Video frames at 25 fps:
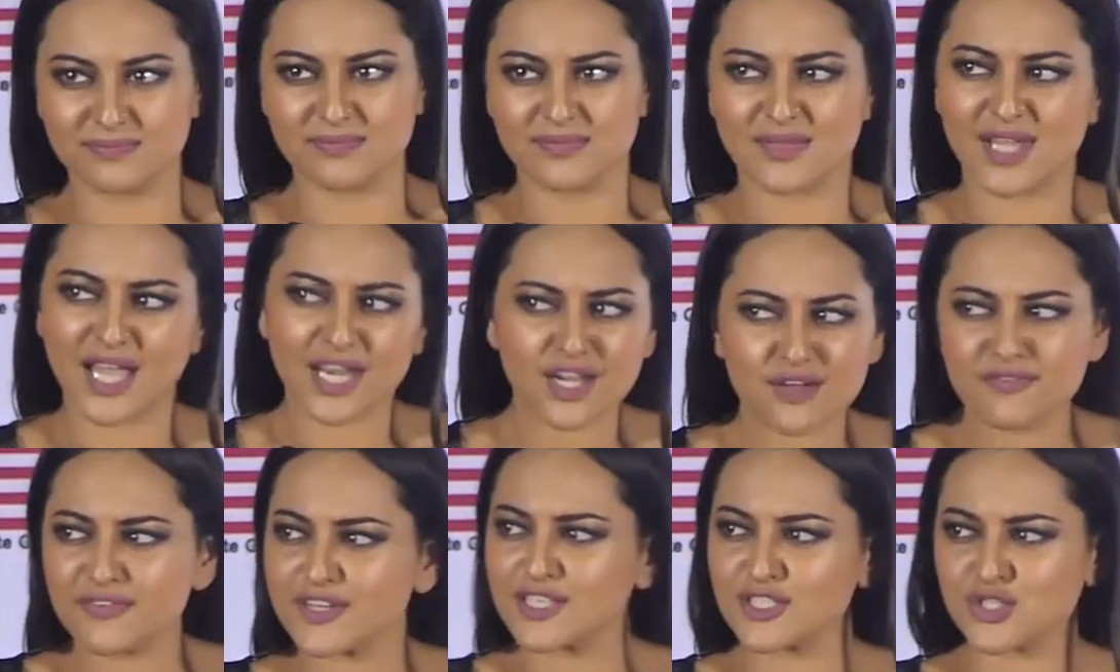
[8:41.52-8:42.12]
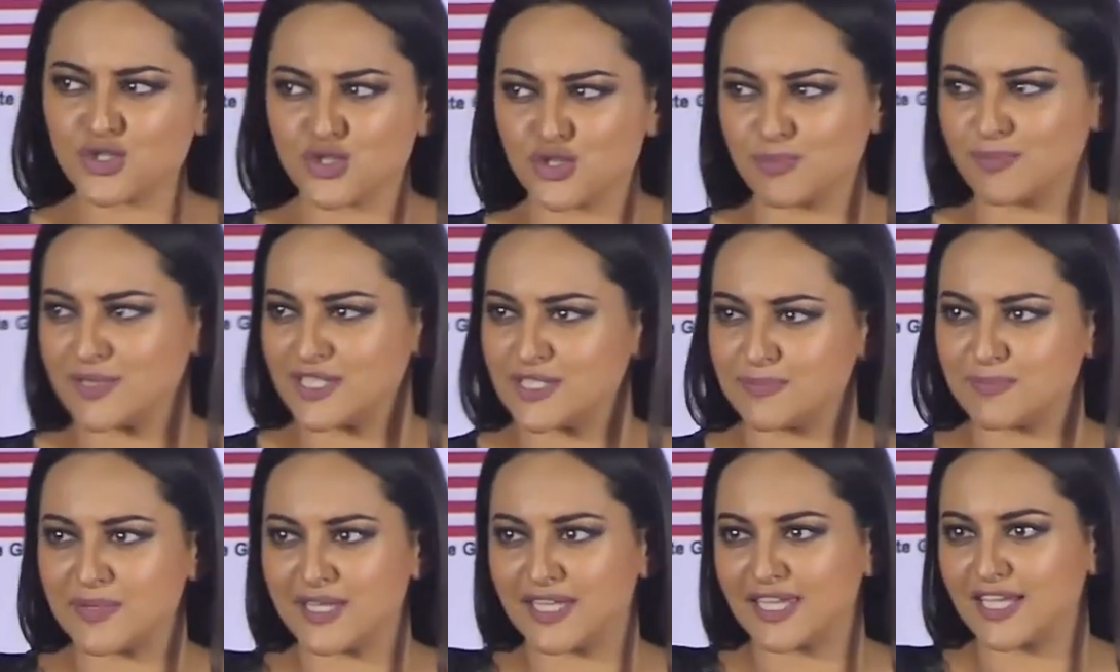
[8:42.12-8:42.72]
None of us should be
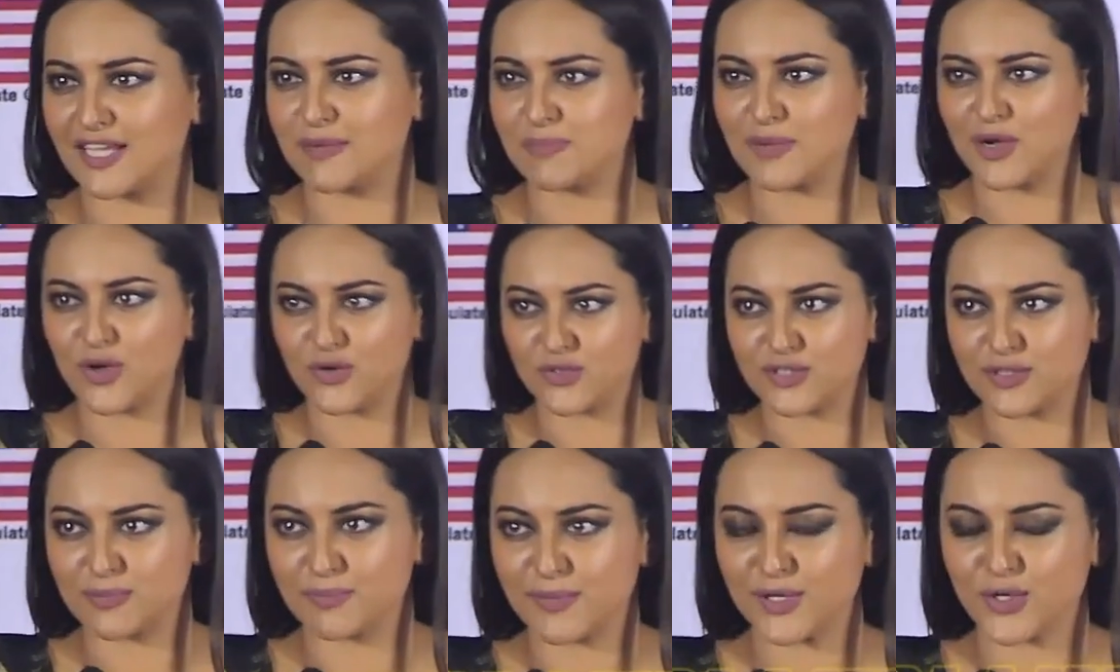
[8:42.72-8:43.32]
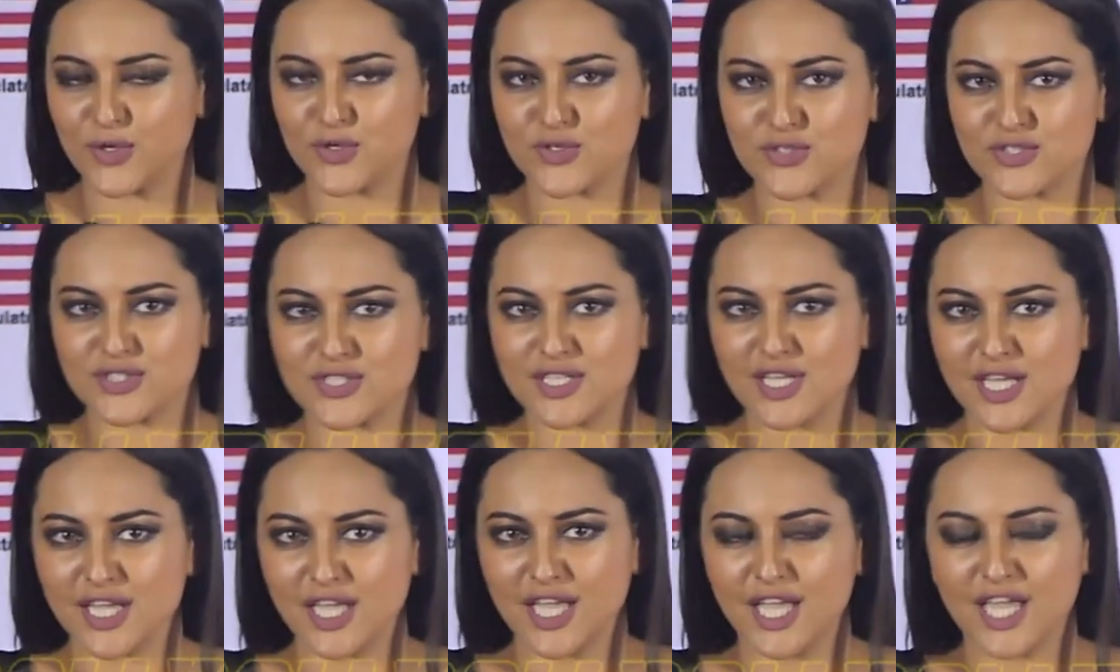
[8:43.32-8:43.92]
speaking about it,
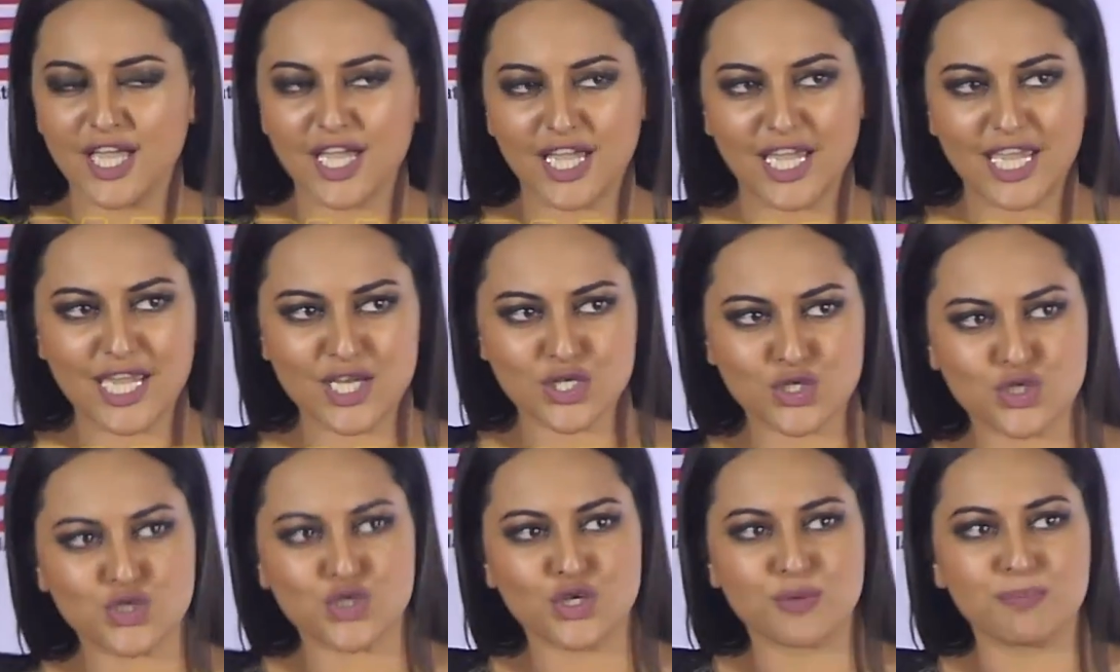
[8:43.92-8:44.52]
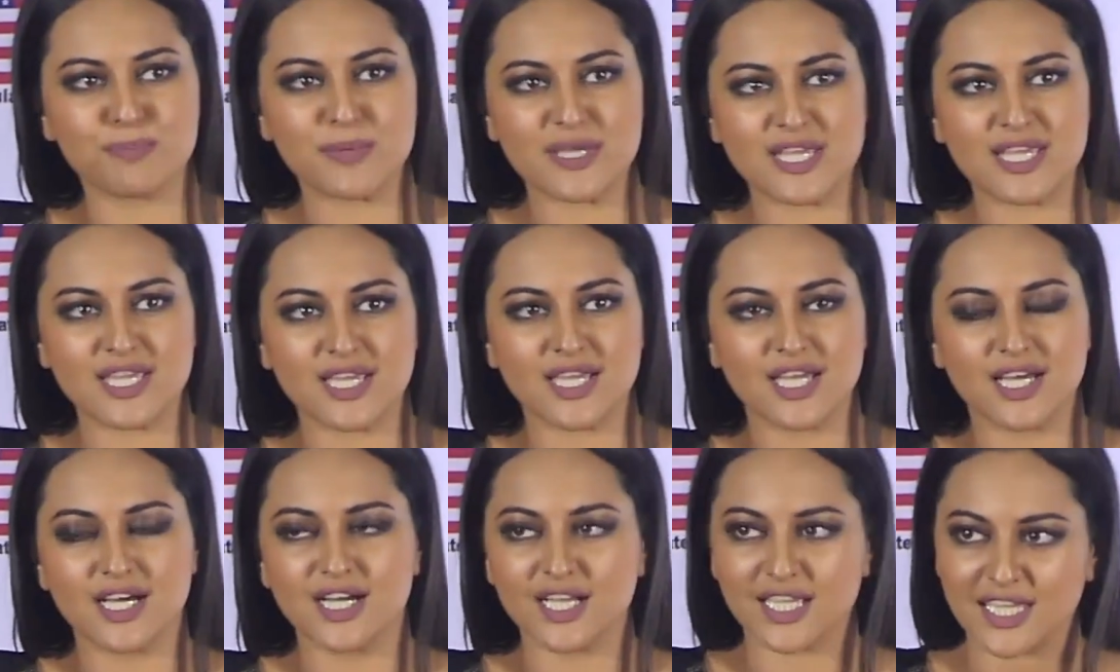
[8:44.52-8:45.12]
because it should
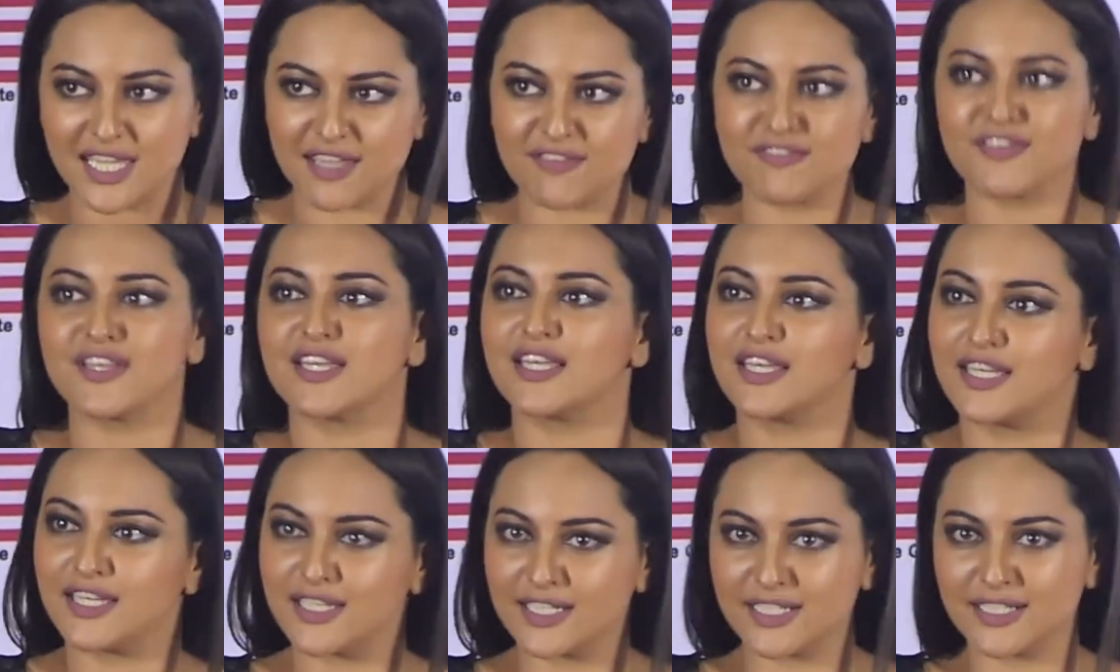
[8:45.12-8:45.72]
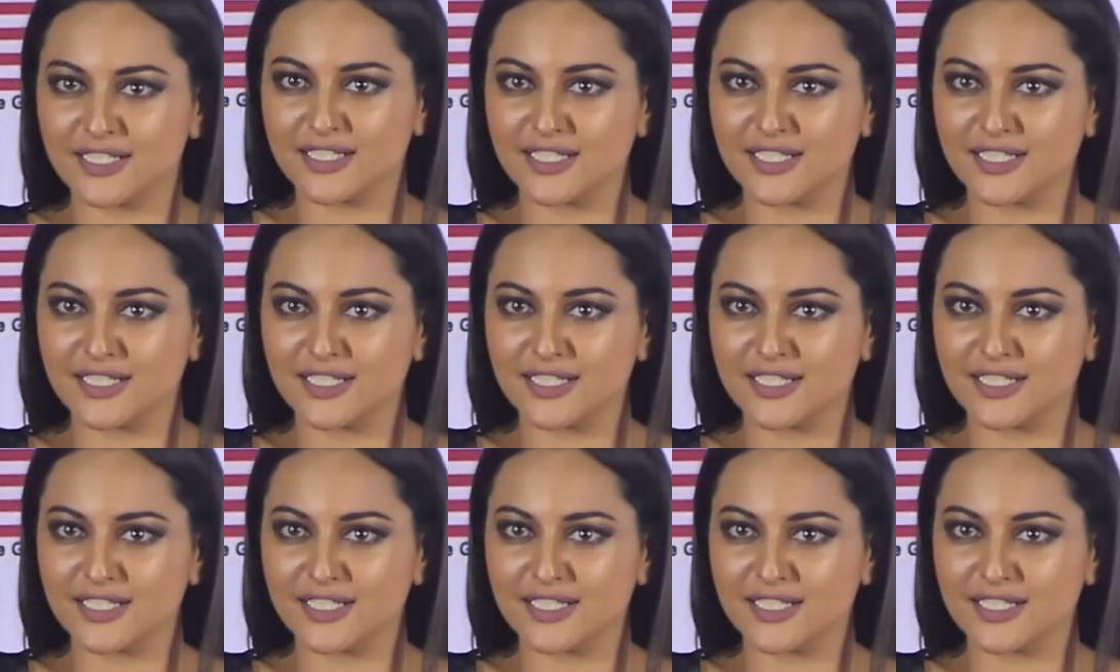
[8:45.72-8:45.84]
be a given.